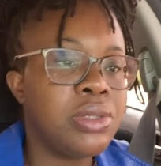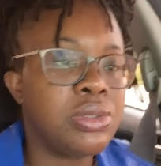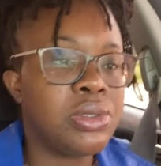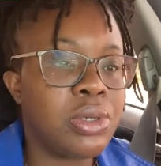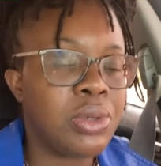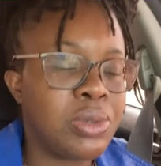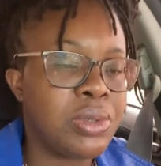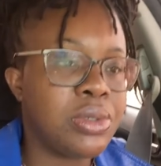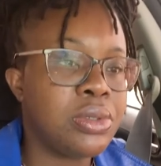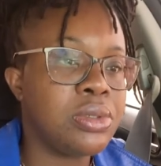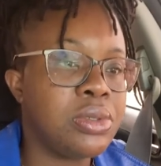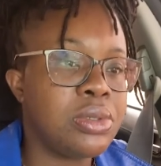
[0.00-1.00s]
So
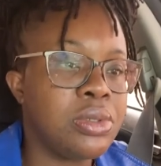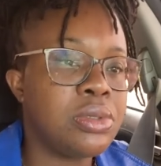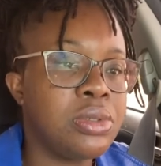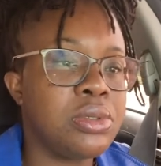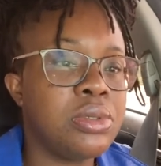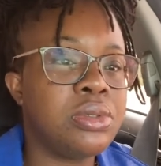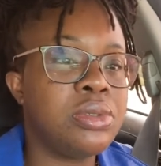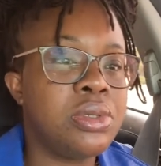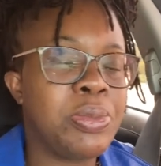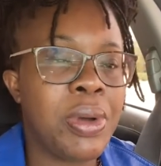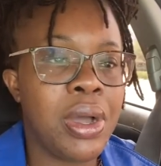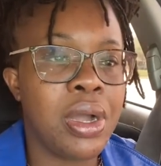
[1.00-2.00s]

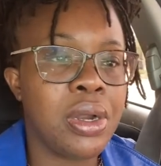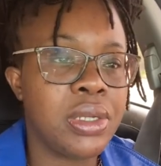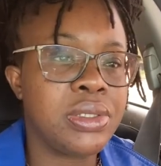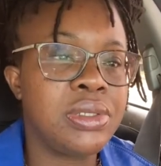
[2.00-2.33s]
tomorrow,